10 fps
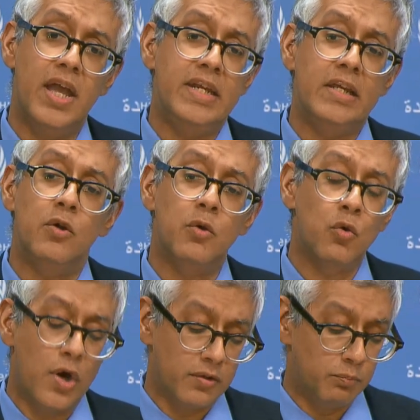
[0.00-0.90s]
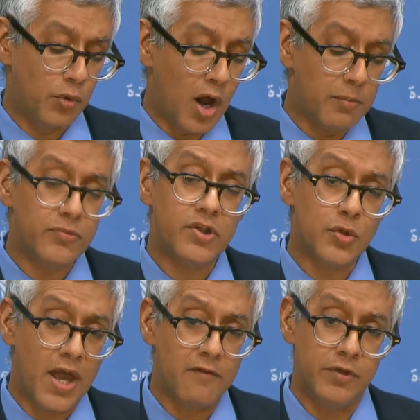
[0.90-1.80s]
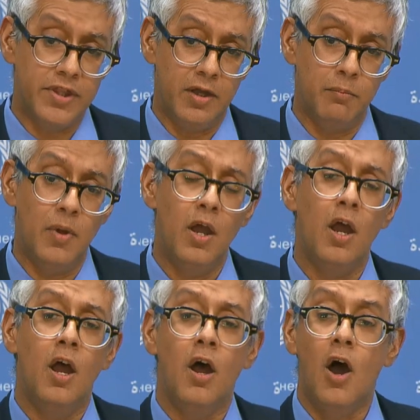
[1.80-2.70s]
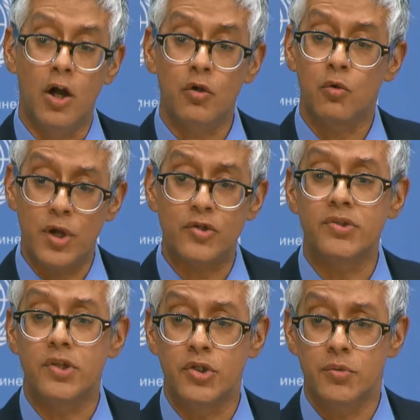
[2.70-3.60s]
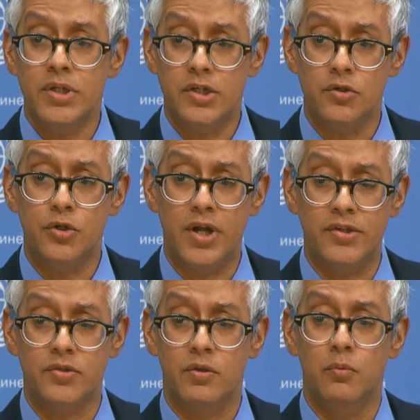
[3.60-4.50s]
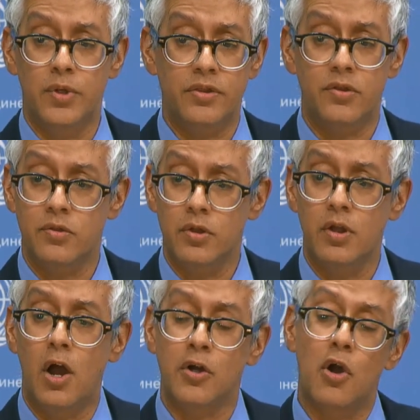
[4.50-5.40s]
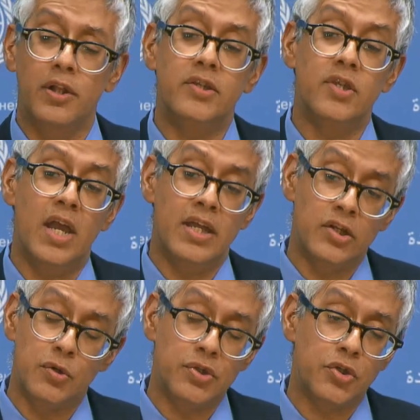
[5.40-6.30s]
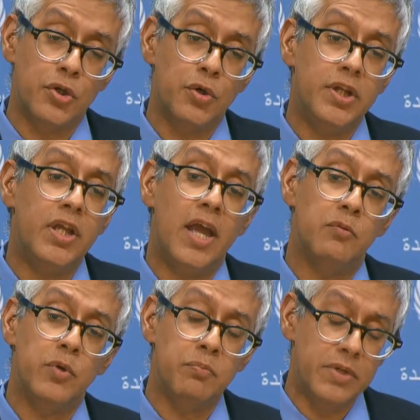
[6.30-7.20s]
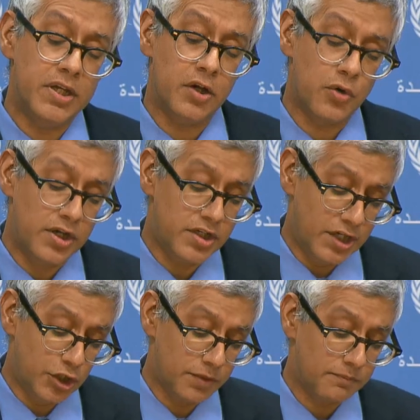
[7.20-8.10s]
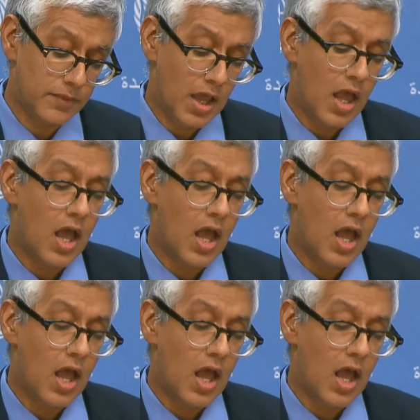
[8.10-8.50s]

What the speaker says: Any problems that you have with them are questions that you need to address with our colleagues in UN security and with media accreditation.